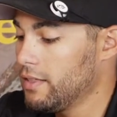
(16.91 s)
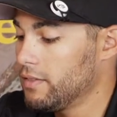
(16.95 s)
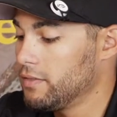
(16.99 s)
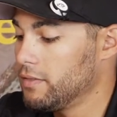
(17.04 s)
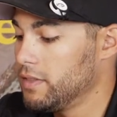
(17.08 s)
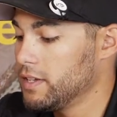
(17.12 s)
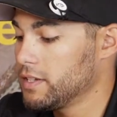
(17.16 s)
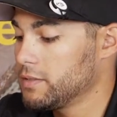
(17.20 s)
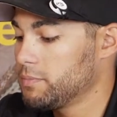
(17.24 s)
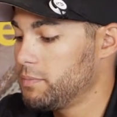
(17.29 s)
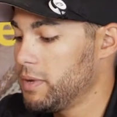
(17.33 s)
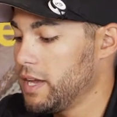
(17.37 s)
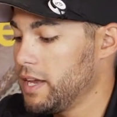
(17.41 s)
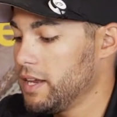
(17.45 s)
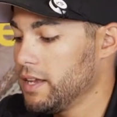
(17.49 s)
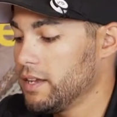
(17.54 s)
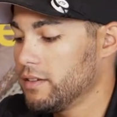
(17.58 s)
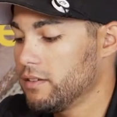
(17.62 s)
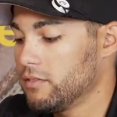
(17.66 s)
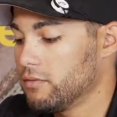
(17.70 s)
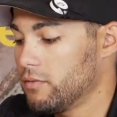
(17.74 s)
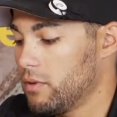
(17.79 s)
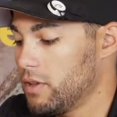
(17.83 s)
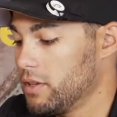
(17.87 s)
This
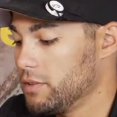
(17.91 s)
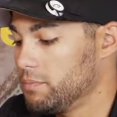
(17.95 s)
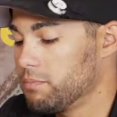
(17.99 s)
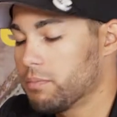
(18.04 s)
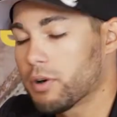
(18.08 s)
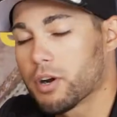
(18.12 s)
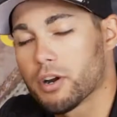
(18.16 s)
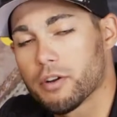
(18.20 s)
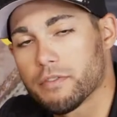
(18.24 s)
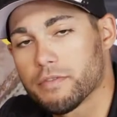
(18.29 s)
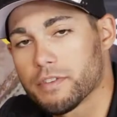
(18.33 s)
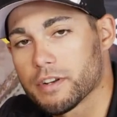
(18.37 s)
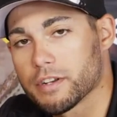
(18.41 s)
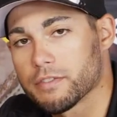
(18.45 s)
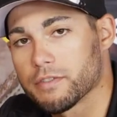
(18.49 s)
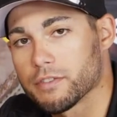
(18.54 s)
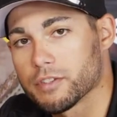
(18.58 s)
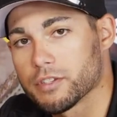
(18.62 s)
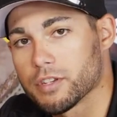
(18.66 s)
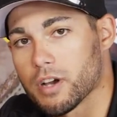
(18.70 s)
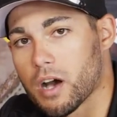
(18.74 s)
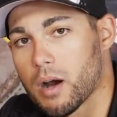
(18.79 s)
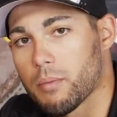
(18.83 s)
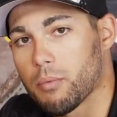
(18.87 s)
bait is perfect
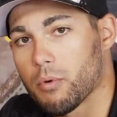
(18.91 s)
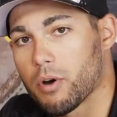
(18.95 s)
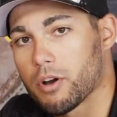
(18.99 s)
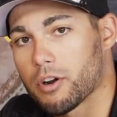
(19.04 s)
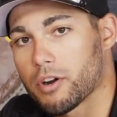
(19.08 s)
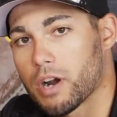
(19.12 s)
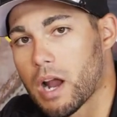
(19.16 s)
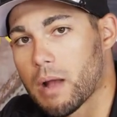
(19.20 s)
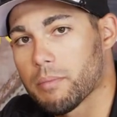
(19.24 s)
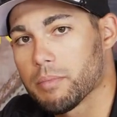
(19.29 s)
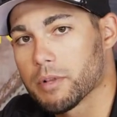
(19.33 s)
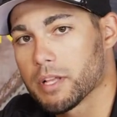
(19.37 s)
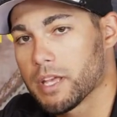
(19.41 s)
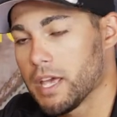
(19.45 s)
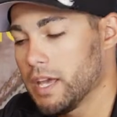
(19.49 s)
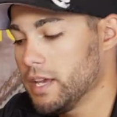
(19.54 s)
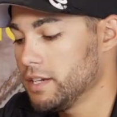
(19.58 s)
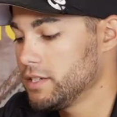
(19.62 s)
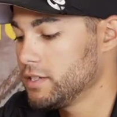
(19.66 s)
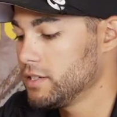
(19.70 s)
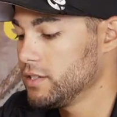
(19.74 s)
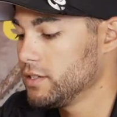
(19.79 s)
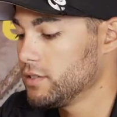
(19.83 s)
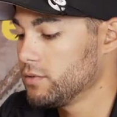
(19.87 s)
for topwater
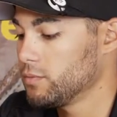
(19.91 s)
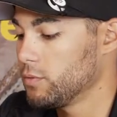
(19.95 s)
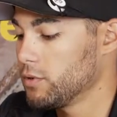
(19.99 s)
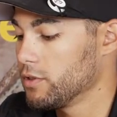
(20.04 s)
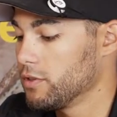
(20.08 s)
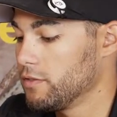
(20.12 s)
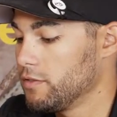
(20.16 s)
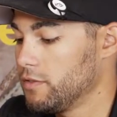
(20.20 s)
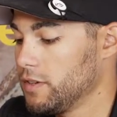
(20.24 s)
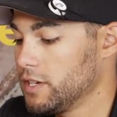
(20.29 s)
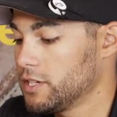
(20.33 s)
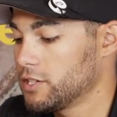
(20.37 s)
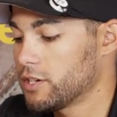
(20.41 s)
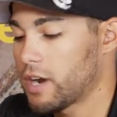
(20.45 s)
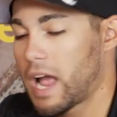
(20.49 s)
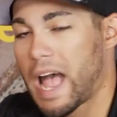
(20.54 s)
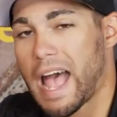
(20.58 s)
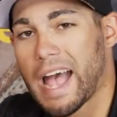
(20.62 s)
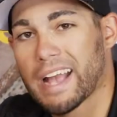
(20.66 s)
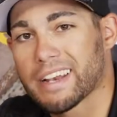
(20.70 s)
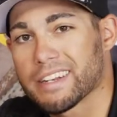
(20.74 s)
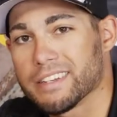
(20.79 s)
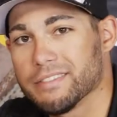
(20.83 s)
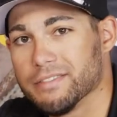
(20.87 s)
applications where the fish are
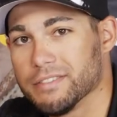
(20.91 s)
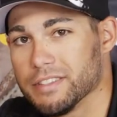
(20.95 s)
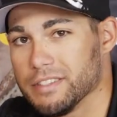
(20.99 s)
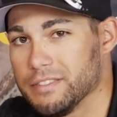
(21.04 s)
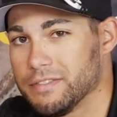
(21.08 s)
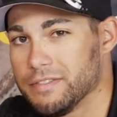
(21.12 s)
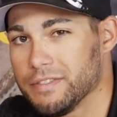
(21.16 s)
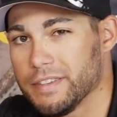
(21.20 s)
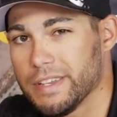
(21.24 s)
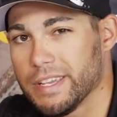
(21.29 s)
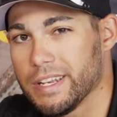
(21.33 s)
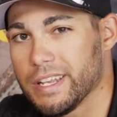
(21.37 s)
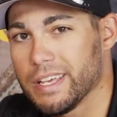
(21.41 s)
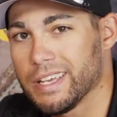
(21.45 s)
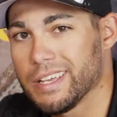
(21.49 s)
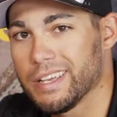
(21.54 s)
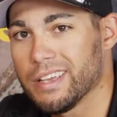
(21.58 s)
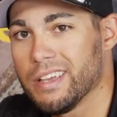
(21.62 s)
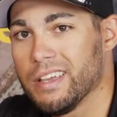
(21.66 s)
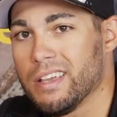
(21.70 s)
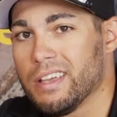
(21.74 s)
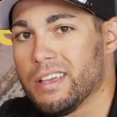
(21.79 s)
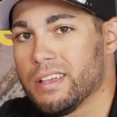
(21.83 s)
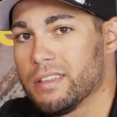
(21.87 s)
actively feeding.